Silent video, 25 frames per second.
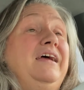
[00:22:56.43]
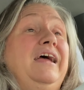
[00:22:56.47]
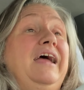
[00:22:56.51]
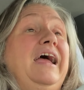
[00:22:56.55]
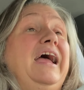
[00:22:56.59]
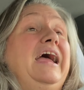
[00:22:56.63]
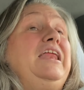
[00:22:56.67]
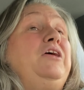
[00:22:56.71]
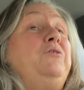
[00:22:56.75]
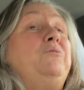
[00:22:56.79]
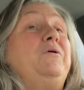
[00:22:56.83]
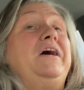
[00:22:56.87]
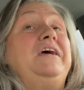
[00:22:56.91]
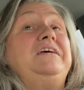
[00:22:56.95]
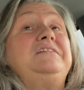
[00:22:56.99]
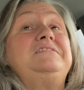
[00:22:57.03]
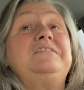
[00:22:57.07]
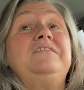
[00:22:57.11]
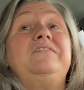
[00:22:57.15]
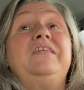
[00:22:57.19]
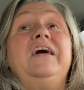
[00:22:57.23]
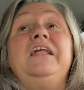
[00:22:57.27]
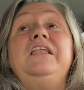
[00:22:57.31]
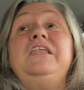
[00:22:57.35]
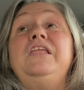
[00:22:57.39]
Anyway,
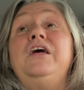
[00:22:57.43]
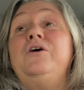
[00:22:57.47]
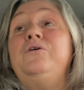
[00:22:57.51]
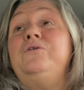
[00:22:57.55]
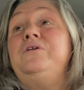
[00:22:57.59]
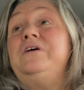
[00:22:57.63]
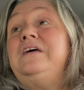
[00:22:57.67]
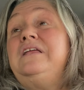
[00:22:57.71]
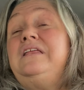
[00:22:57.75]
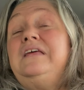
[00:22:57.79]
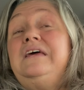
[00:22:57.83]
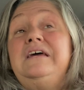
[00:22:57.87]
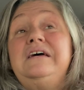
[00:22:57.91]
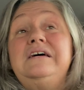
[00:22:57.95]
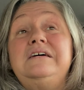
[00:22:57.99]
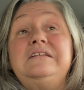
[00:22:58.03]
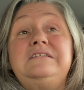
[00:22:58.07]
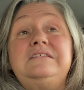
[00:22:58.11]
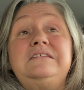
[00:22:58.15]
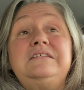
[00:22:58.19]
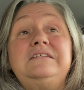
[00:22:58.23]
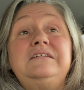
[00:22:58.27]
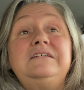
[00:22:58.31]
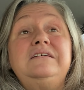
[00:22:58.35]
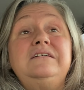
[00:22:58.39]
so they loaded
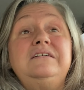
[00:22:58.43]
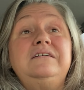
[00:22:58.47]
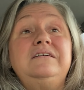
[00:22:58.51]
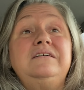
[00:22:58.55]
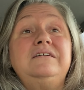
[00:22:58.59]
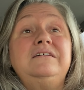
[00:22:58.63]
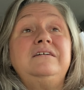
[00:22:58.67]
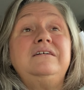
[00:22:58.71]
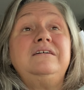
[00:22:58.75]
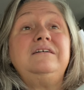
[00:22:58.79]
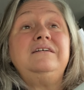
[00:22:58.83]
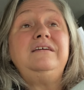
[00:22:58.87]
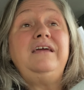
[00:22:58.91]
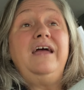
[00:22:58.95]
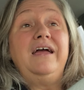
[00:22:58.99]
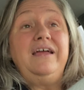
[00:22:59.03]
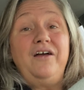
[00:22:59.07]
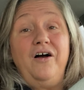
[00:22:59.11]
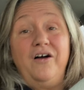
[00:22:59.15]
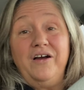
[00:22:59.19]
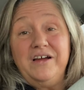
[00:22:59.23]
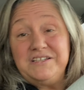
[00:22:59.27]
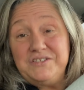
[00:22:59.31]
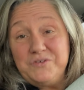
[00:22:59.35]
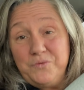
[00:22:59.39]
it. Yeah,
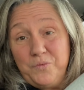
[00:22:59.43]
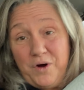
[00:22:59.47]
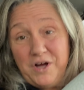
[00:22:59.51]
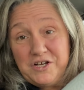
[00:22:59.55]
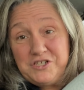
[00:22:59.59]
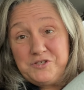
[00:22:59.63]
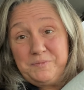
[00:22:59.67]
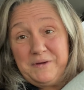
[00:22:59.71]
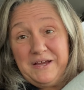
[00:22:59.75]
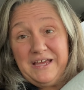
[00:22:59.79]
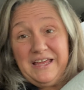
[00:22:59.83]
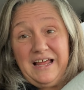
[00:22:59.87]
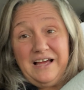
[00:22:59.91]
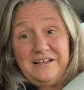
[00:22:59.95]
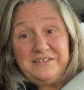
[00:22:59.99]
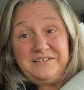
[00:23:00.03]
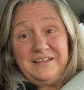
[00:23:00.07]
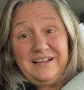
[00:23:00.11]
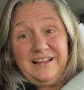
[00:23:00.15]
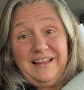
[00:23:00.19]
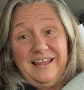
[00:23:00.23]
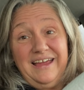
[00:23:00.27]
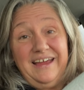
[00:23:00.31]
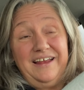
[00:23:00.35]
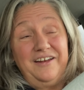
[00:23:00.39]
y'all get to watch me get out to
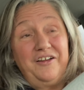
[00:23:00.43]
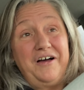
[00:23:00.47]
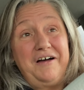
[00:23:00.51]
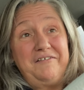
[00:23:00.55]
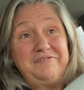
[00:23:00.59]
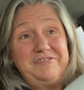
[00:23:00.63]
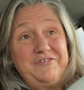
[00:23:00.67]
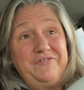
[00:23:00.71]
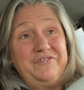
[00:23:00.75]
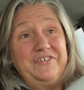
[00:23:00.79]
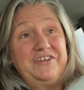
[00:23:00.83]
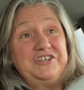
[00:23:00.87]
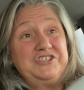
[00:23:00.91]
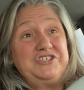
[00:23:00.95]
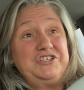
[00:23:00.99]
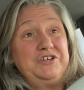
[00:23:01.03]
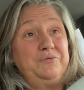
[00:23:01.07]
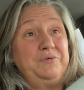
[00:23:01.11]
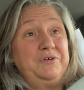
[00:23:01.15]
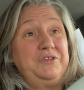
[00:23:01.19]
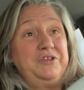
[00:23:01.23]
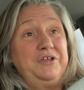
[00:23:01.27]
the land. I'll have to finish it with